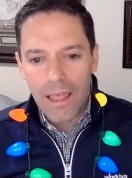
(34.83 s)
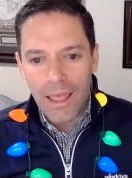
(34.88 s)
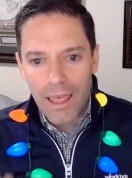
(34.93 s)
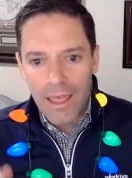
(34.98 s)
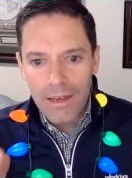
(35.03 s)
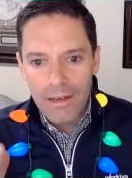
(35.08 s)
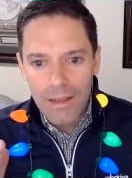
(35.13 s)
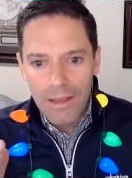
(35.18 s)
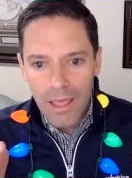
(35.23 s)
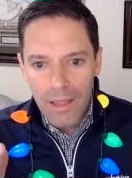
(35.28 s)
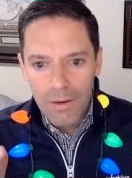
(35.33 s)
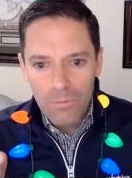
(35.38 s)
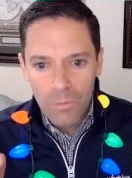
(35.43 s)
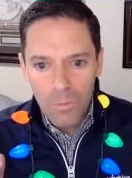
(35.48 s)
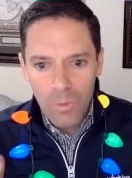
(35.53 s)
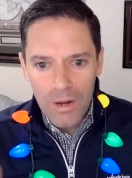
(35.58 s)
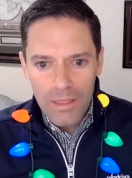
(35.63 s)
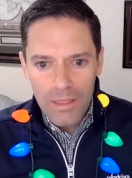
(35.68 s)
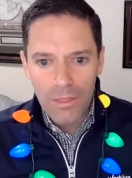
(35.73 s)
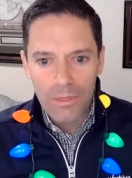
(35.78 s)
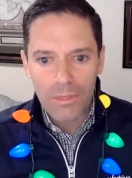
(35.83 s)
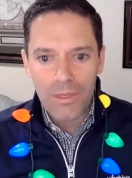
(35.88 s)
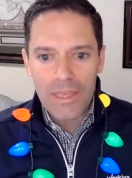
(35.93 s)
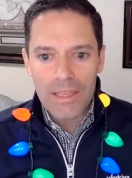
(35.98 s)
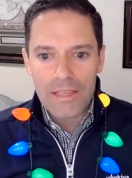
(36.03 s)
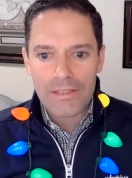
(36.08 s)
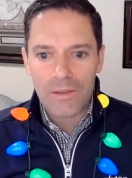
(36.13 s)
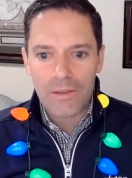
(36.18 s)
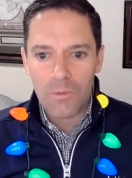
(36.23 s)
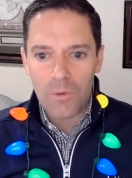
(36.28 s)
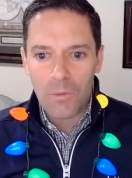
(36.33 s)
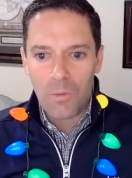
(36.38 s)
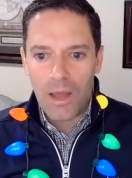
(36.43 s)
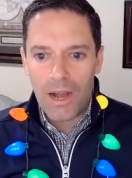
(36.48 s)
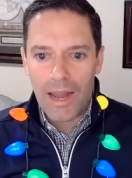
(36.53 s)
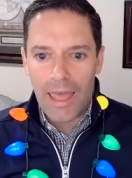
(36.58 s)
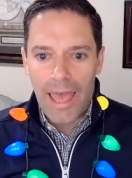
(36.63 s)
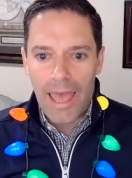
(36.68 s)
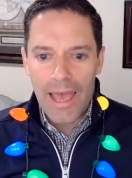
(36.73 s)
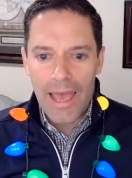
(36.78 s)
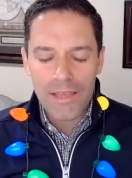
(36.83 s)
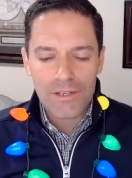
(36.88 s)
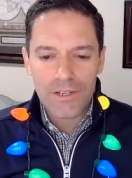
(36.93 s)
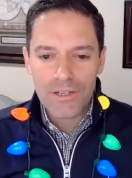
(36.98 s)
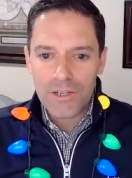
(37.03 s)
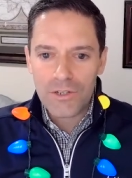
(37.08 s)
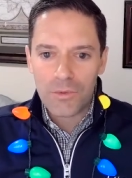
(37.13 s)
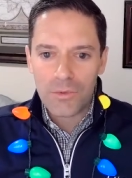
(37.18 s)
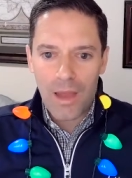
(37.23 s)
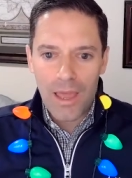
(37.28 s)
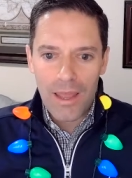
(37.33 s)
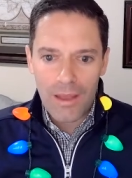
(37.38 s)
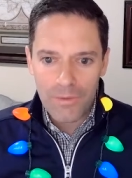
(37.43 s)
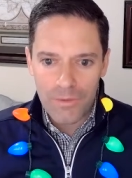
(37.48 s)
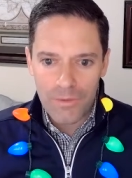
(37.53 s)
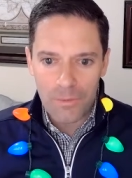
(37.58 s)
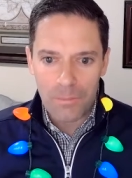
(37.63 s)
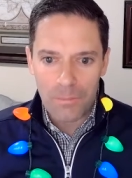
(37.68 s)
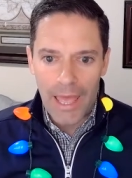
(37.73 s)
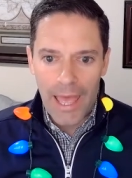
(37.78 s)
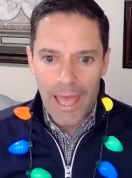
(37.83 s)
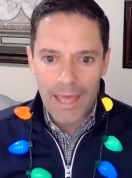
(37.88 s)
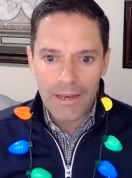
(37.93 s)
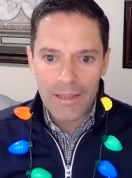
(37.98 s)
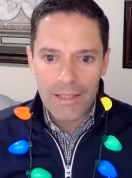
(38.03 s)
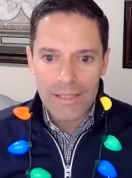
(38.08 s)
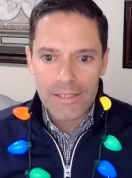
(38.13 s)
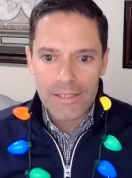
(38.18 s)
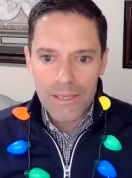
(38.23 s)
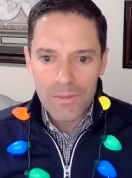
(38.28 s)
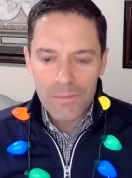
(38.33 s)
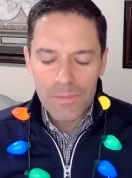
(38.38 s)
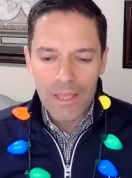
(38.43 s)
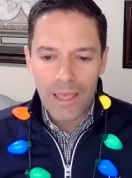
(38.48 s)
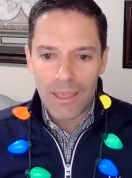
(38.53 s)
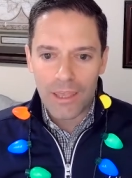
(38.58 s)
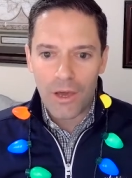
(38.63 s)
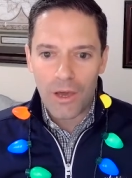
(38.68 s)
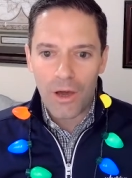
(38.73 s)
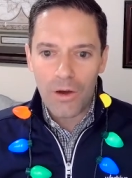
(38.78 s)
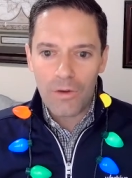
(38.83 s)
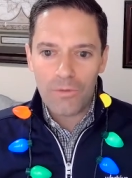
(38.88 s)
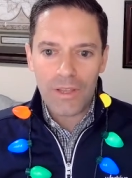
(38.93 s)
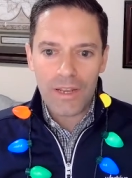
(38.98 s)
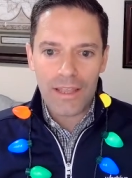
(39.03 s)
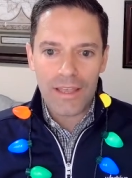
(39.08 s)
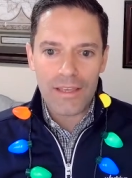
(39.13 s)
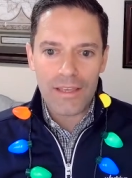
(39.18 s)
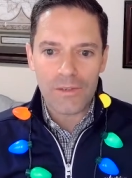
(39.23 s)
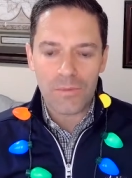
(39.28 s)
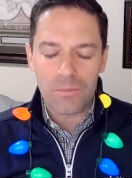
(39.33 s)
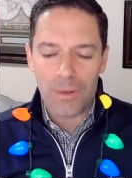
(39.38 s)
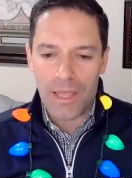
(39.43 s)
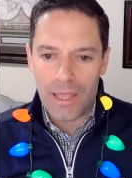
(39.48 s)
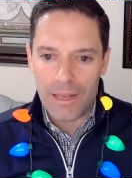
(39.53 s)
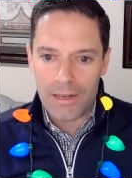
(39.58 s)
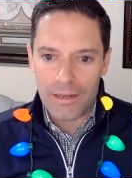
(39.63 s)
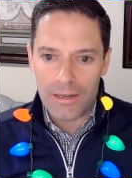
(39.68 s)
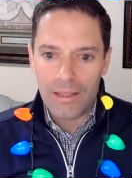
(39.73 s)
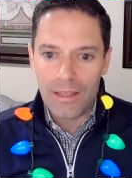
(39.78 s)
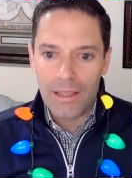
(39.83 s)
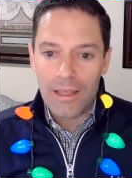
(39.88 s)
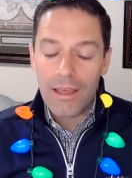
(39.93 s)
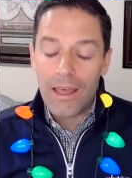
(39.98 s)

And and one of the things that we wanted to ask just right off the bat, it seems like COVID has been